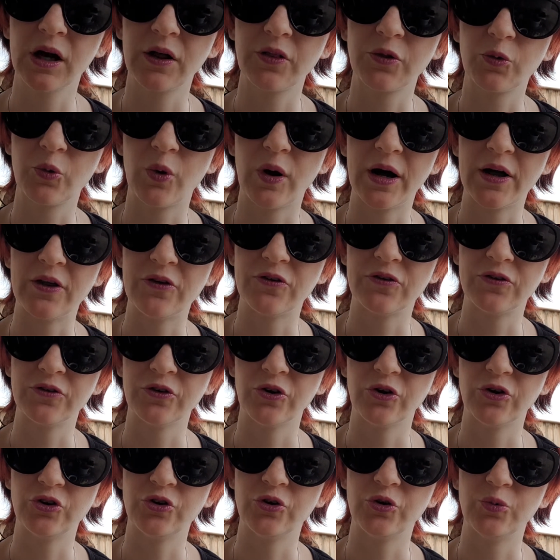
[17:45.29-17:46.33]
otherwise
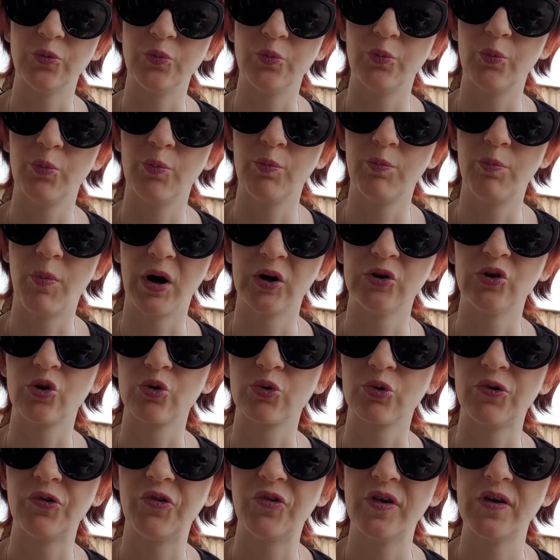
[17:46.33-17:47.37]
you might not
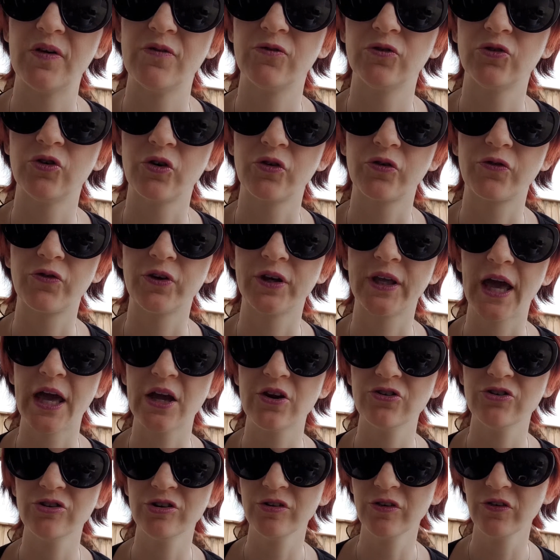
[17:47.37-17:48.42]
receive
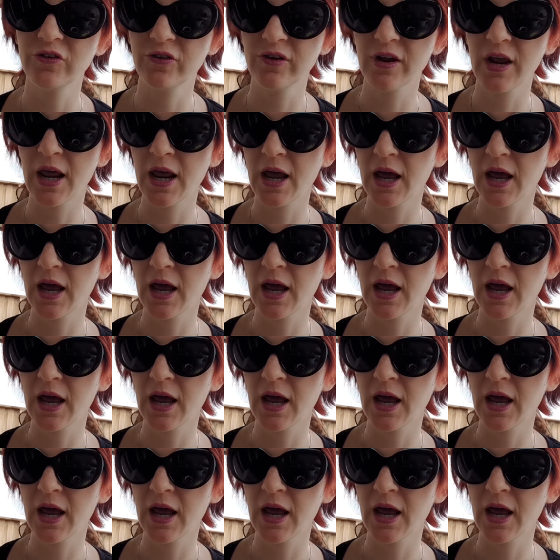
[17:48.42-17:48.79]
notifications.